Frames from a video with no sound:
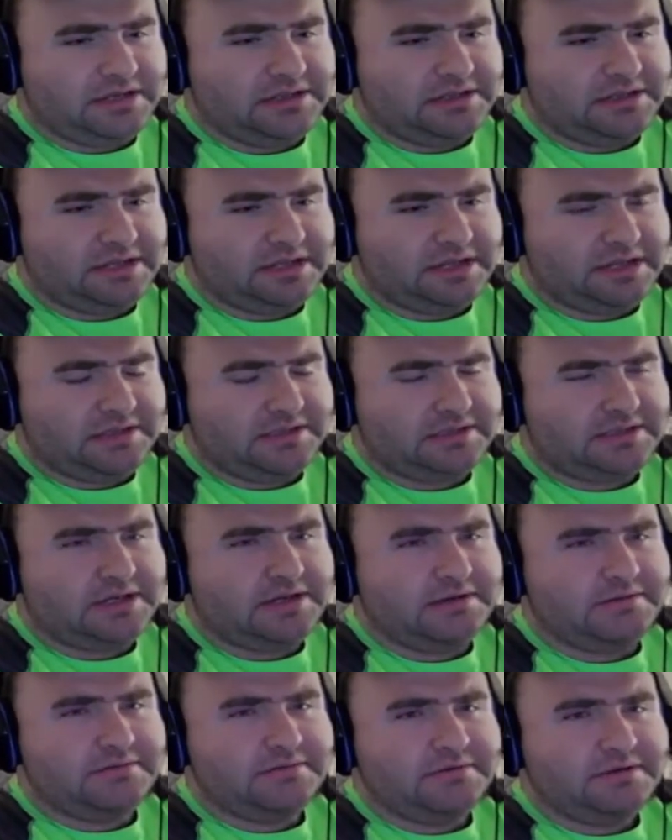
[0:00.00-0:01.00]
today,
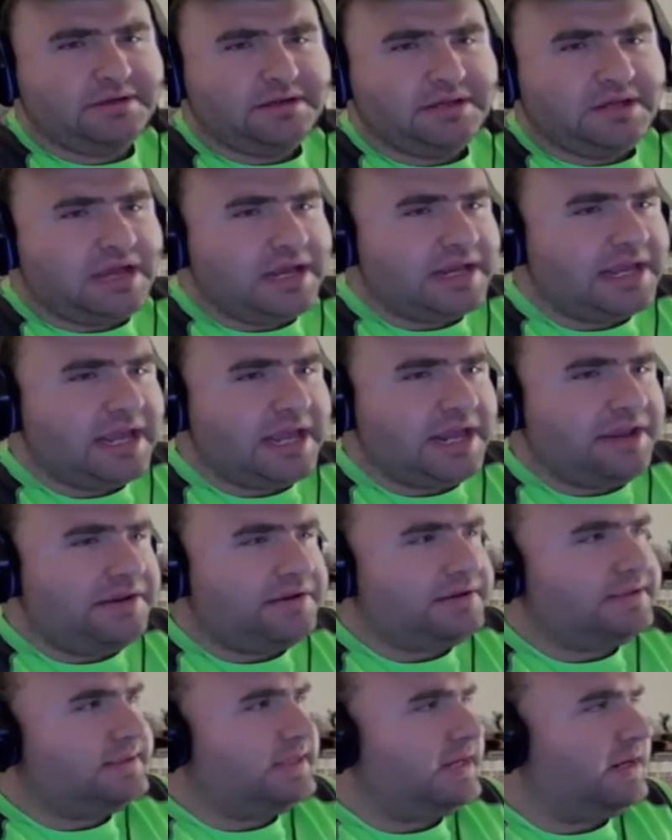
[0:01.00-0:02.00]
so again,
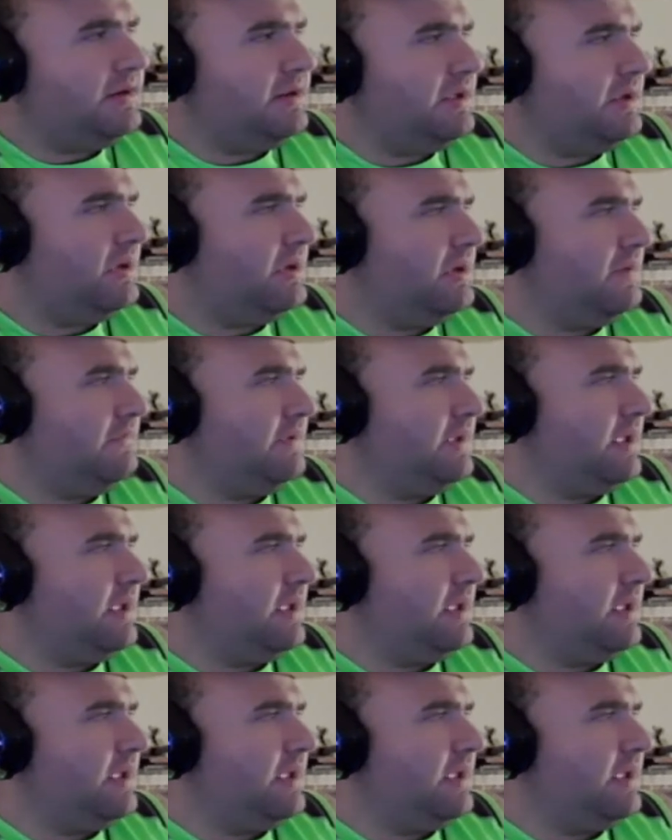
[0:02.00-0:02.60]
another Saturday off.